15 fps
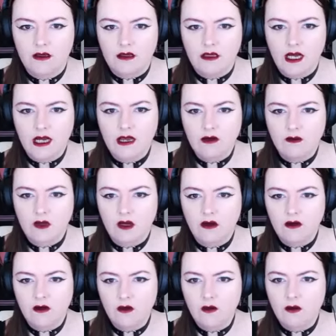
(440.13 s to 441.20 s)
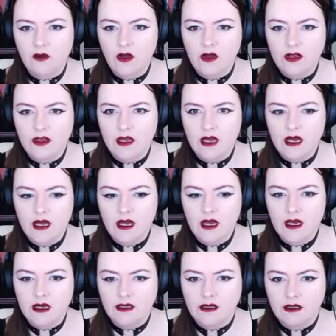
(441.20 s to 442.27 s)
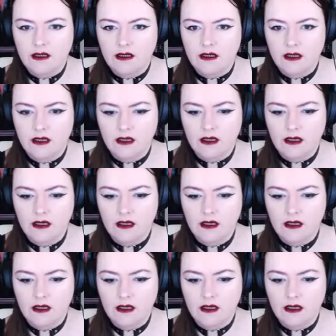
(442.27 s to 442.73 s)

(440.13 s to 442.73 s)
Damn, yo! Look at this!